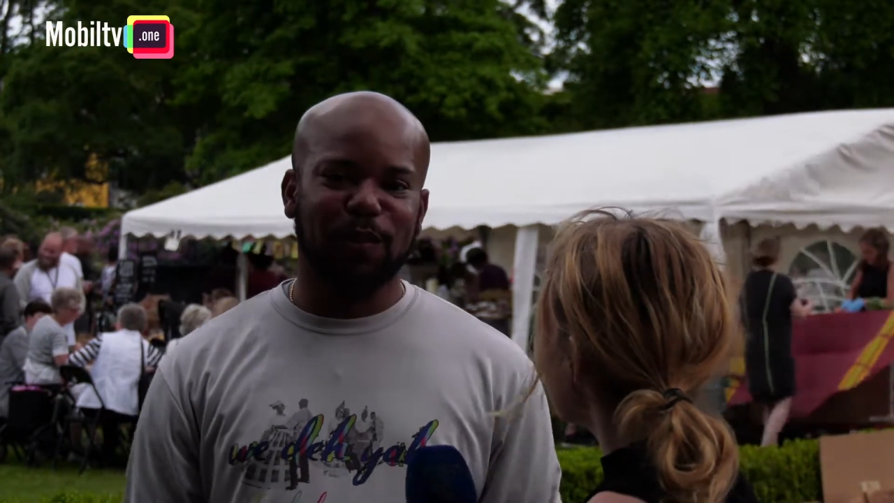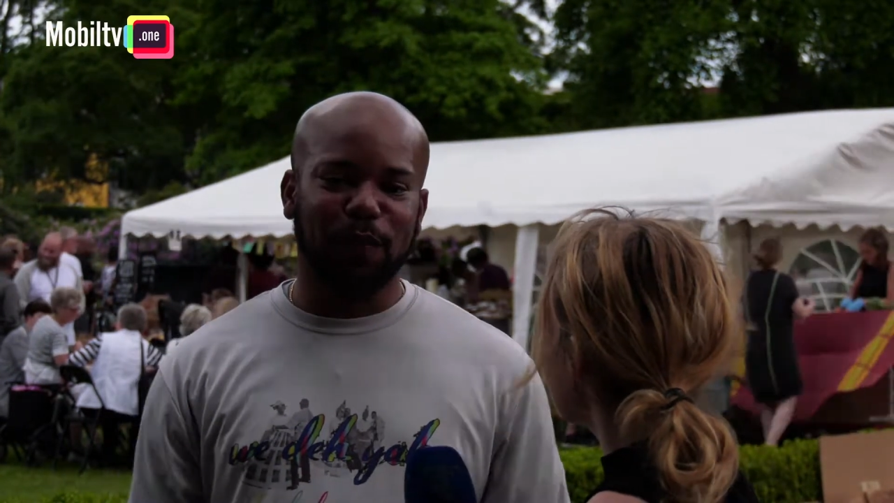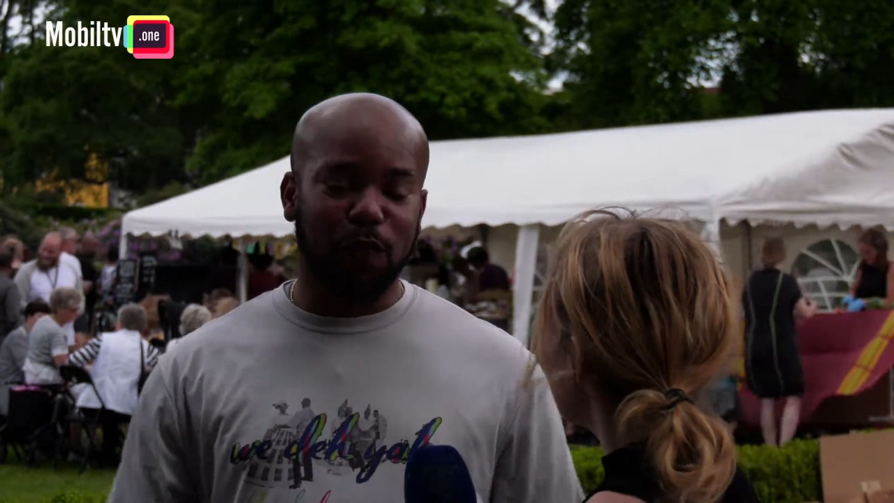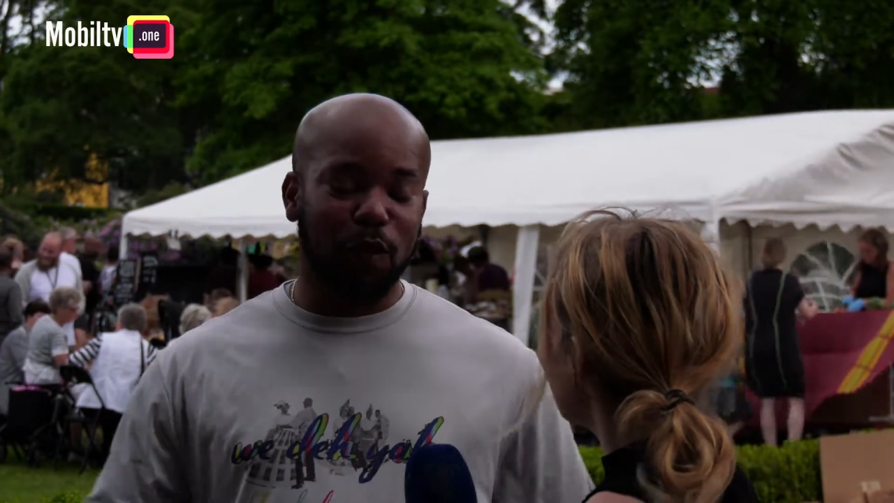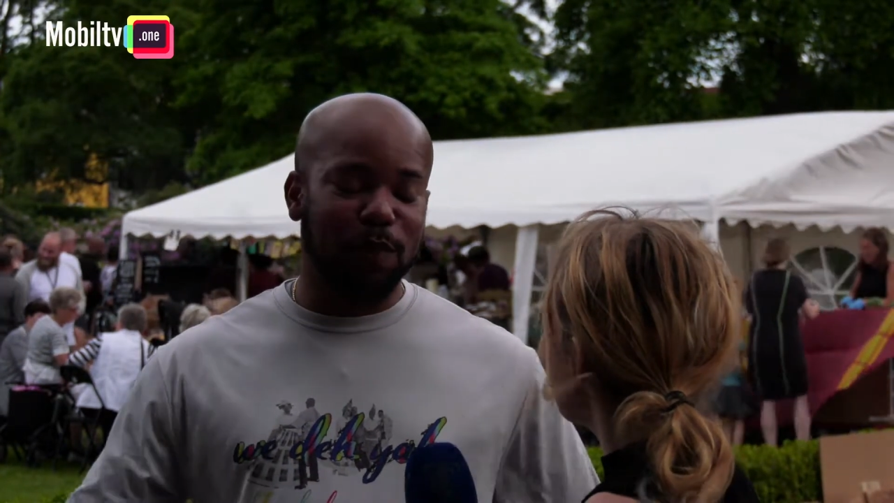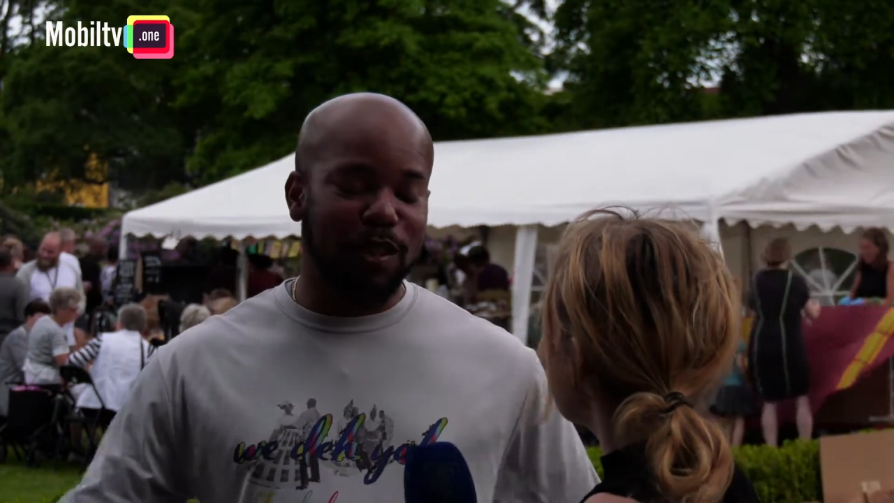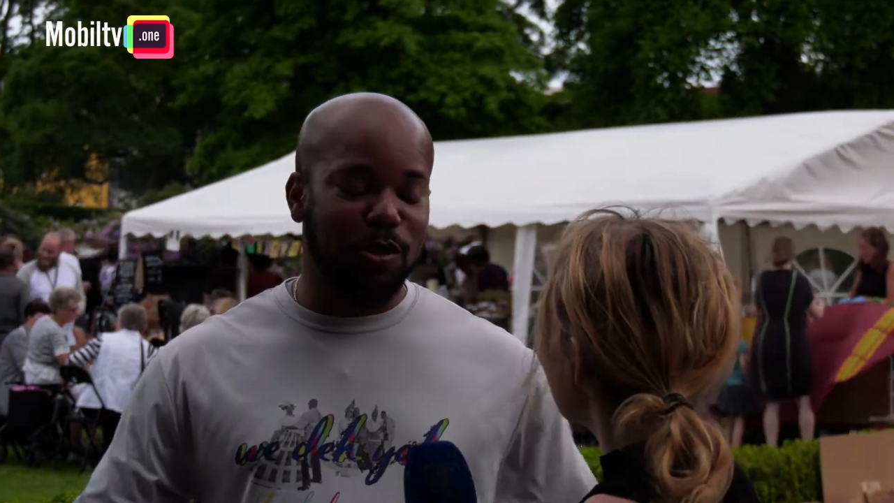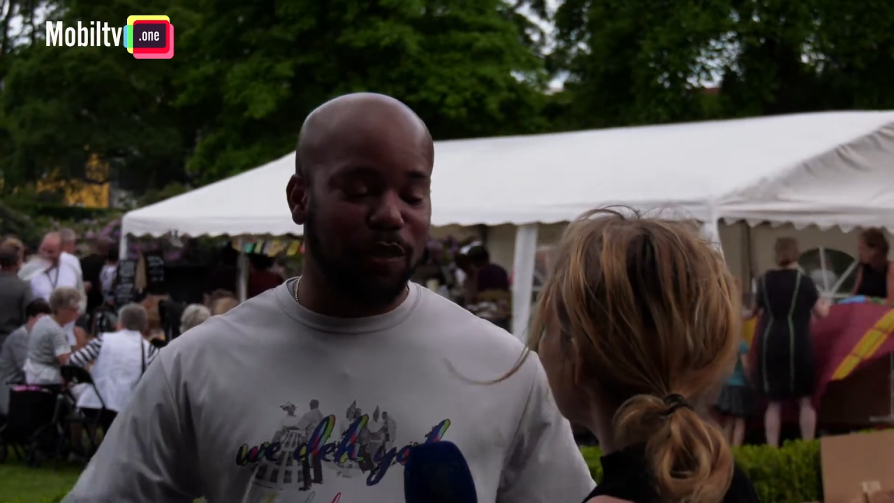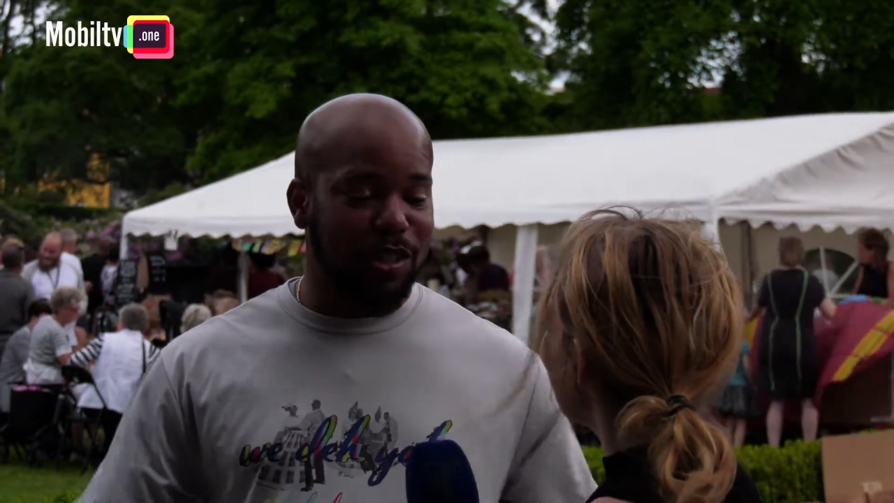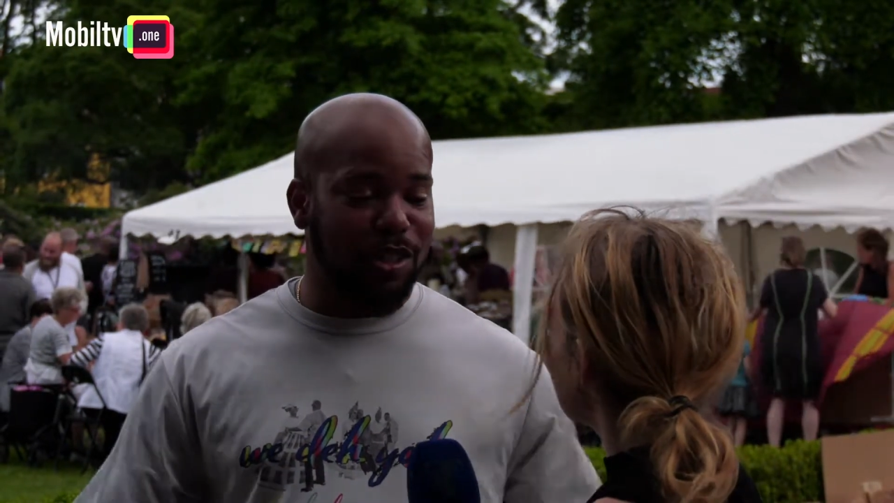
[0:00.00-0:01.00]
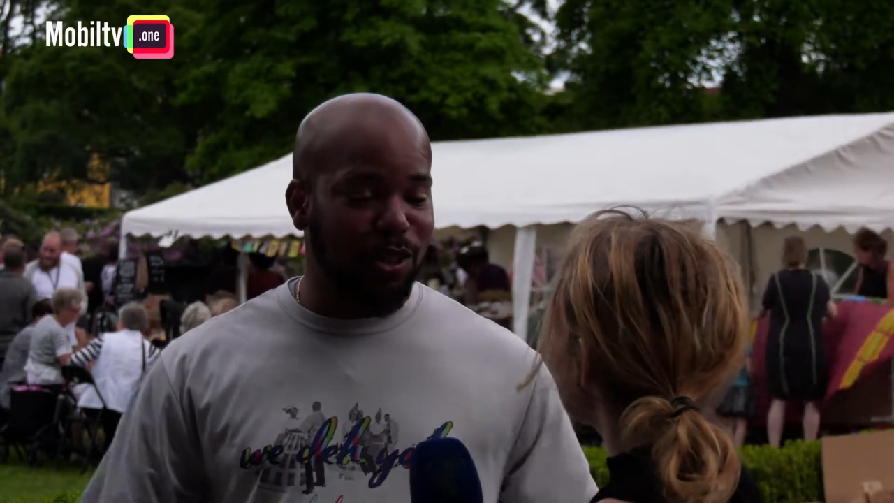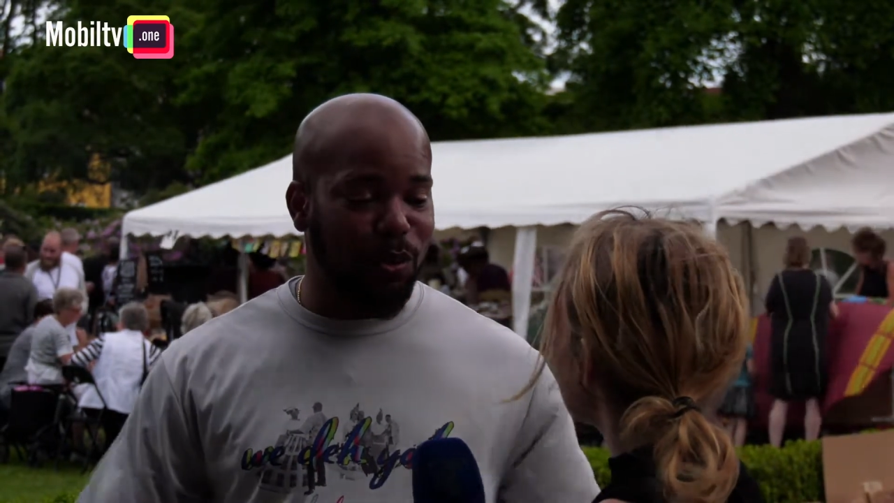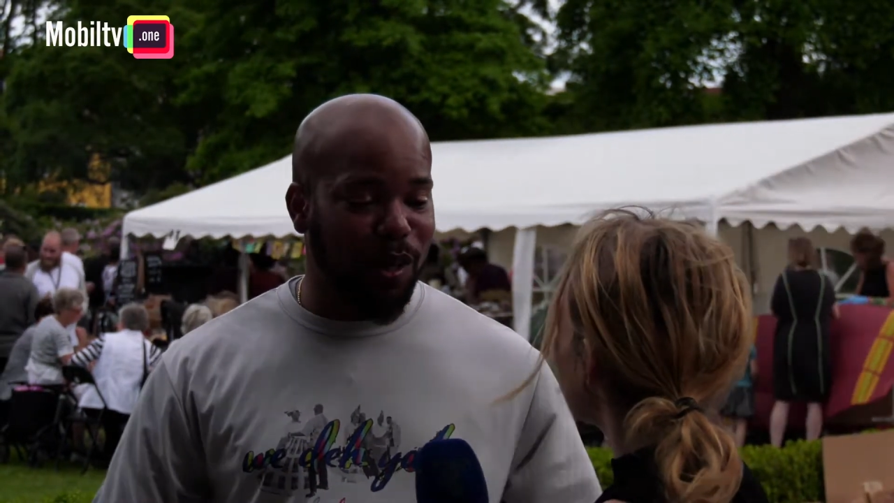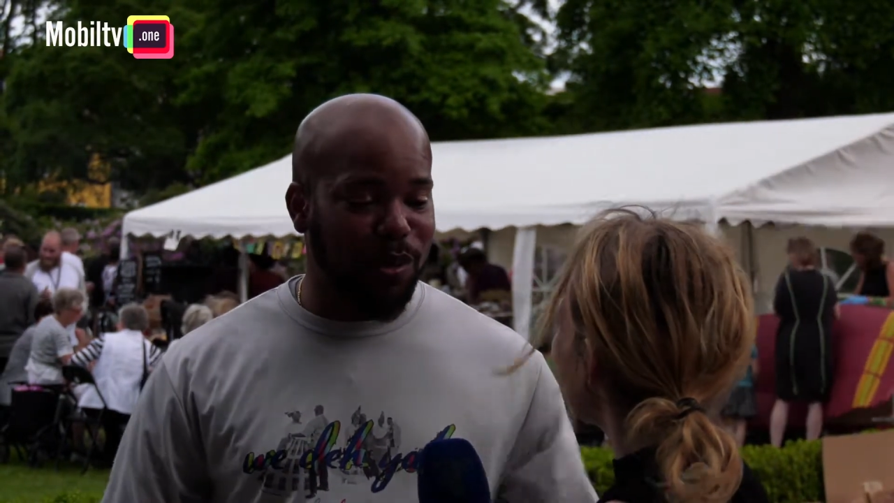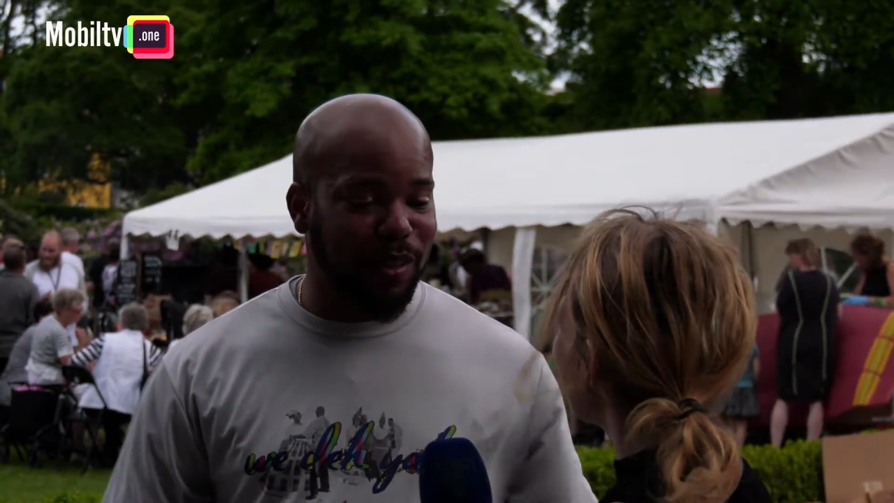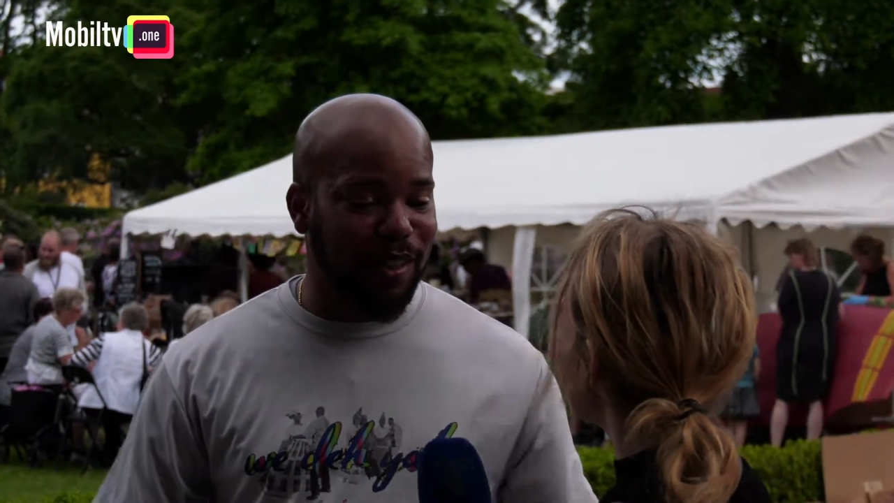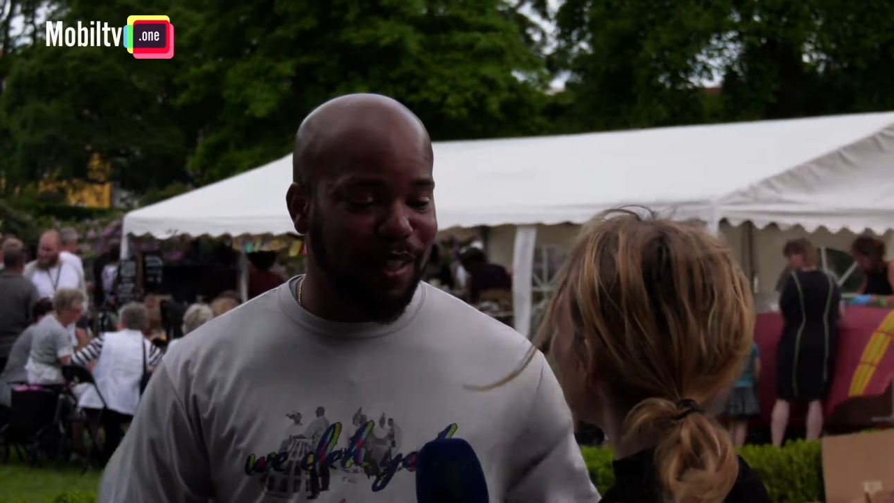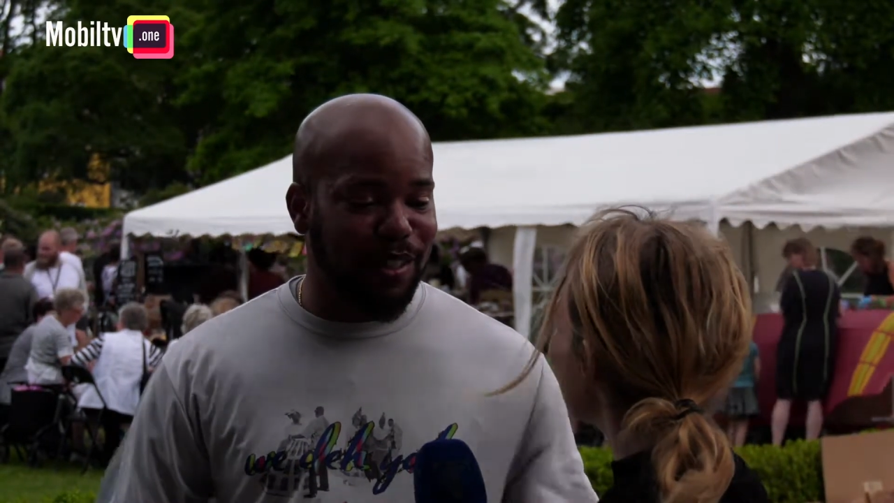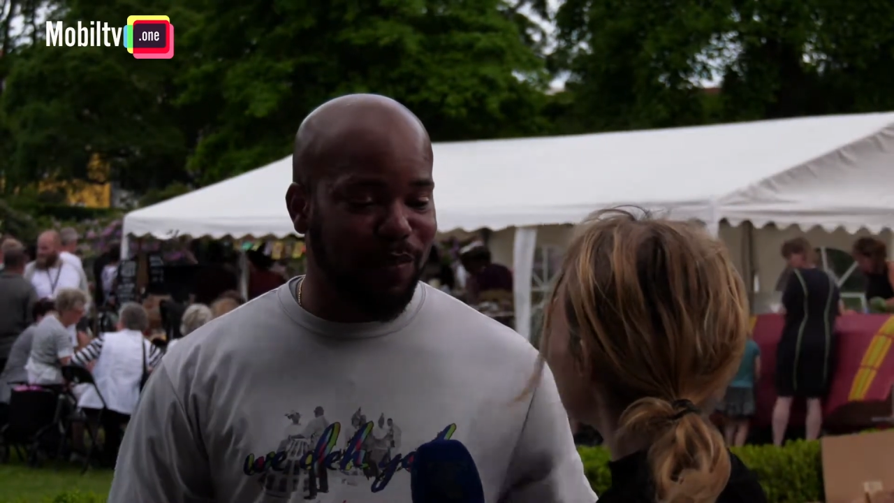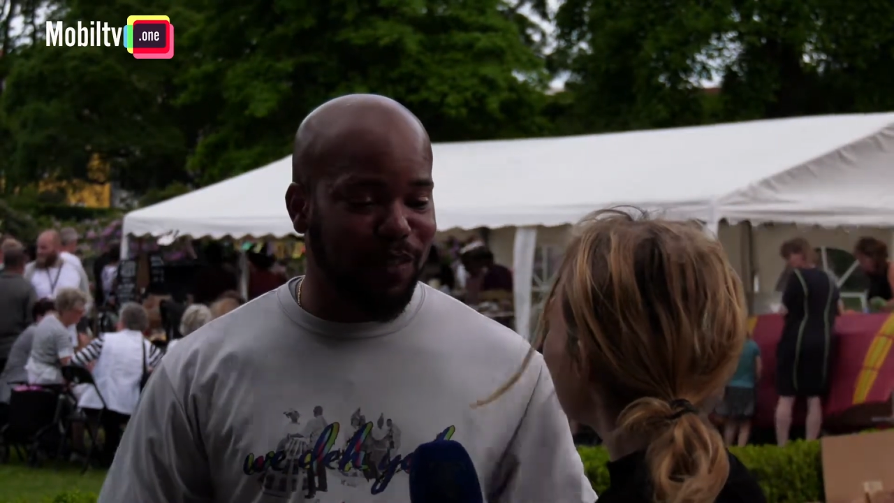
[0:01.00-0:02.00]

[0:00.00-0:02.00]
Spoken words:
perform the traditional quadrille dance of